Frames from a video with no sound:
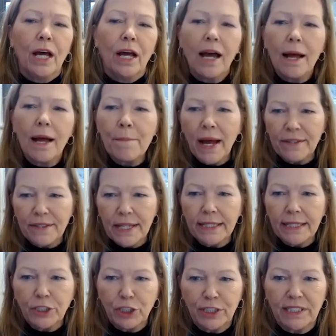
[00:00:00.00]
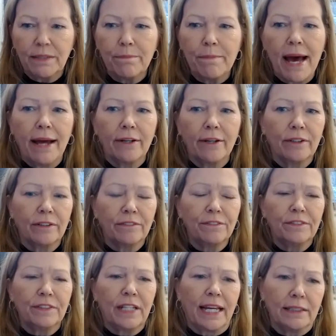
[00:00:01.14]
I think it's just a matter of,
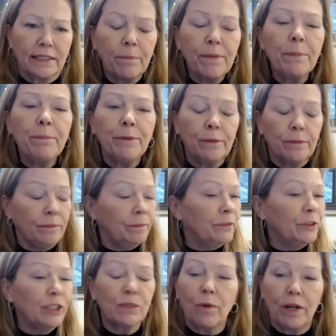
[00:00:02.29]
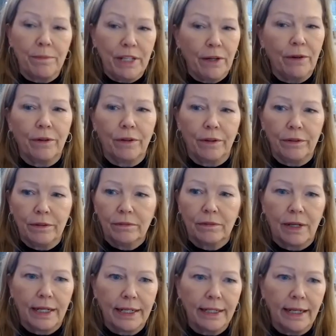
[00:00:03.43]
like, some people just want to be heard,
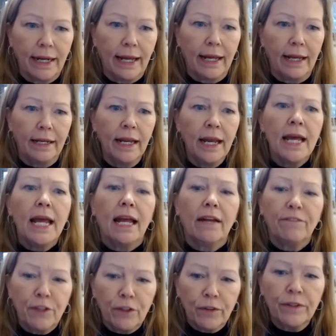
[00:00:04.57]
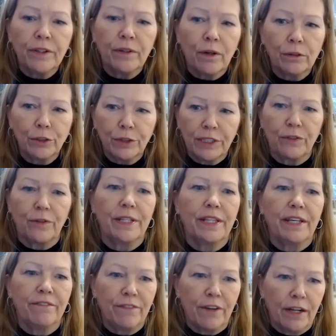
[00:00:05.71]
right? And if you're in the grocery store and
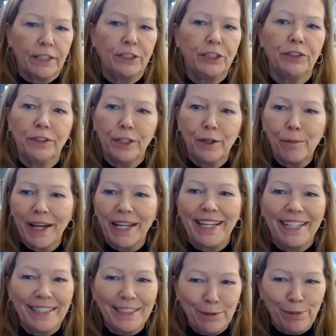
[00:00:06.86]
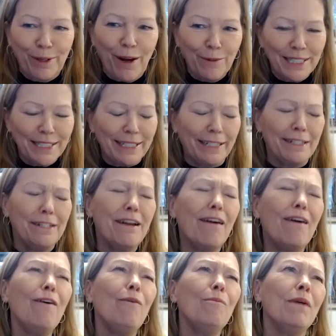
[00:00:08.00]
they find you, you know, my kids would always say,
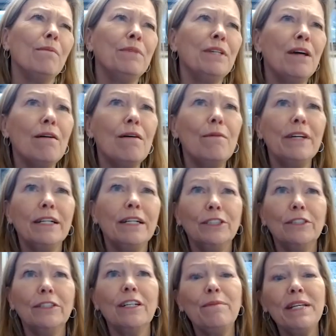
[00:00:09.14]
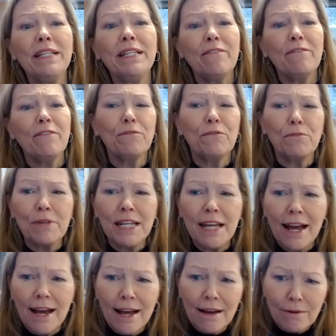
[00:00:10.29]
no, mom, no, because you're going to be in there for 3
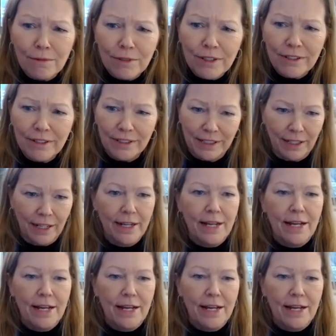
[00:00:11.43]
hours.